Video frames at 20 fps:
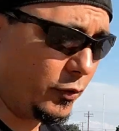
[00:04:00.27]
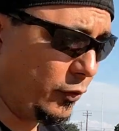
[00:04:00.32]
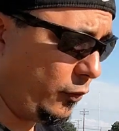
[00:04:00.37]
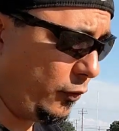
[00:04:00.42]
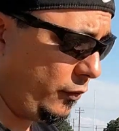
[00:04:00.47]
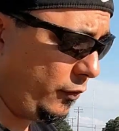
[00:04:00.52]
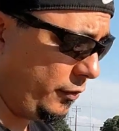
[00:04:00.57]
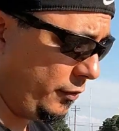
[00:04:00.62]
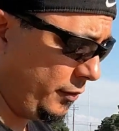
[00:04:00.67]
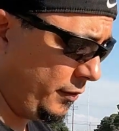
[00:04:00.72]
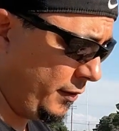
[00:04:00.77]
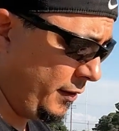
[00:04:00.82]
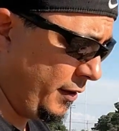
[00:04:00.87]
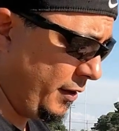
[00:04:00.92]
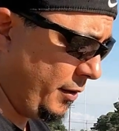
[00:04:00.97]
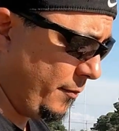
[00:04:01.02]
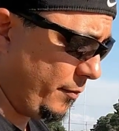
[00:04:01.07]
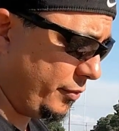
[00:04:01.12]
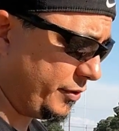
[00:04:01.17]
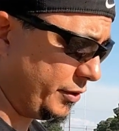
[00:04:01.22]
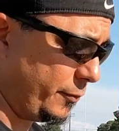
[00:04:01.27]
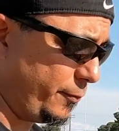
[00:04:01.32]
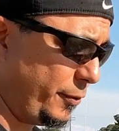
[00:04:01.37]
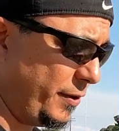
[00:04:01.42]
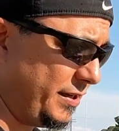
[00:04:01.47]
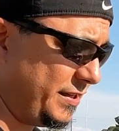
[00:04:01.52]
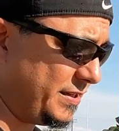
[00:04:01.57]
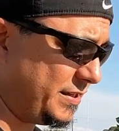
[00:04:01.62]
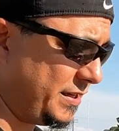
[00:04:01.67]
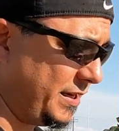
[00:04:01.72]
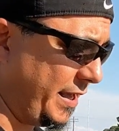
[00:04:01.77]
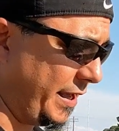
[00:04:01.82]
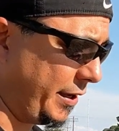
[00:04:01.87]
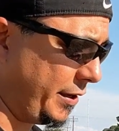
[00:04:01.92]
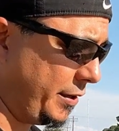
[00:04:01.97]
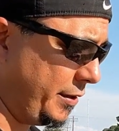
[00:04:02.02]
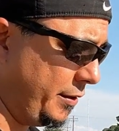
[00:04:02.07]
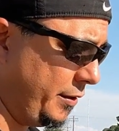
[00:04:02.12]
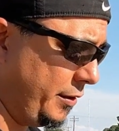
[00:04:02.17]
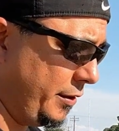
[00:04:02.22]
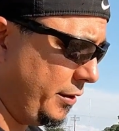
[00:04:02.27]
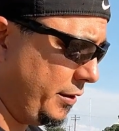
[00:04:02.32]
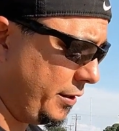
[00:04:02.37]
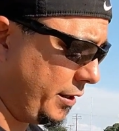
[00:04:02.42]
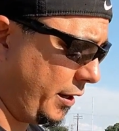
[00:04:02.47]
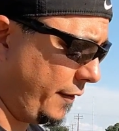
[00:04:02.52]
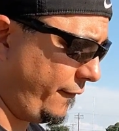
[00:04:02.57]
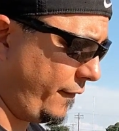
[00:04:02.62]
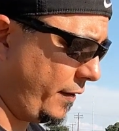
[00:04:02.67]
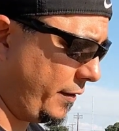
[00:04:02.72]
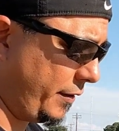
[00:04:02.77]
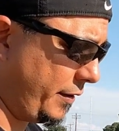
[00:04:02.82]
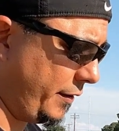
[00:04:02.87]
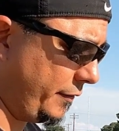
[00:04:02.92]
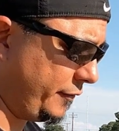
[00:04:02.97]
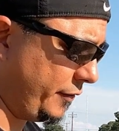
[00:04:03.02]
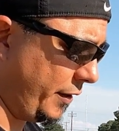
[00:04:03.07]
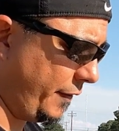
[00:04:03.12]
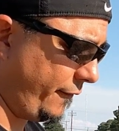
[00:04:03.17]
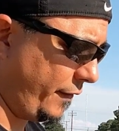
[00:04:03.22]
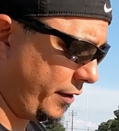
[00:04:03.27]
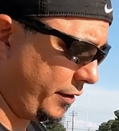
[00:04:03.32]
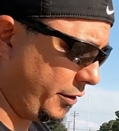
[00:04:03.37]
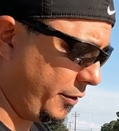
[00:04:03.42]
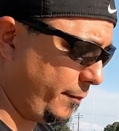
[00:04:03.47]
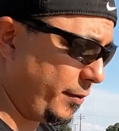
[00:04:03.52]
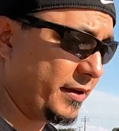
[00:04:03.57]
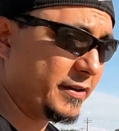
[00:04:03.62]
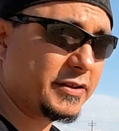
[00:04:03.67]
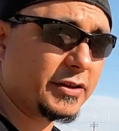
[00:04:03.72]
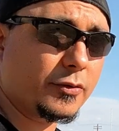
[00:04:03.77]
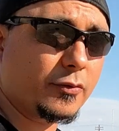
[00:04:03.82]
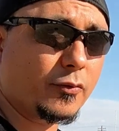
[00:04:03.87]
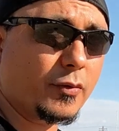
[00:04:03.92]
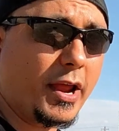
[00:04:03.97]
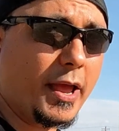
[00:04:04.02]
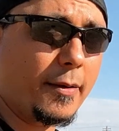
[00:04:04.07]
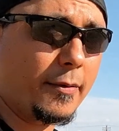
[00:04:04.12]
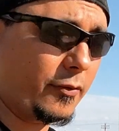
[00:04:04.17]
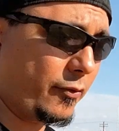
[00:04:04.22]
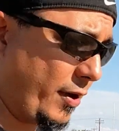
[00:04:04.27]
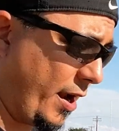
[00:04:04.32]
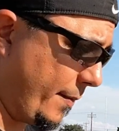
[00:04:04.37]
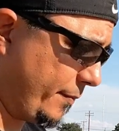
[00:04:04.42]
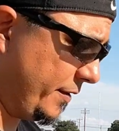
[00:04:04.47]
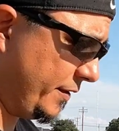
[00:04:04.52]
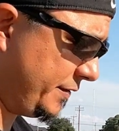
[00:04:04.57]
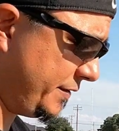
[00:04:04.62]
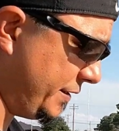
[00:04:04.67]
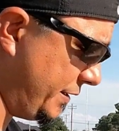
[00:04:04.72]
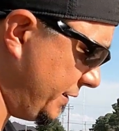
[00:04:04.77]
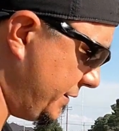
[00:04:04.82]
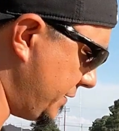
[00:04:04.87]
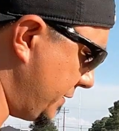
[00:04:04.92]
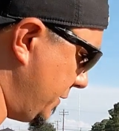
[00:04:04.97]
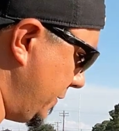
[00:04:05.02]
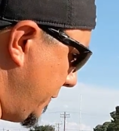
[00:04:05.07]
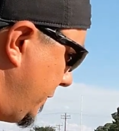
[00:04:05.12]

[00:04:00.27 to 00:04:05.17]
cool, but they're pretty slick. You gotta try to find a good place to grab this disc.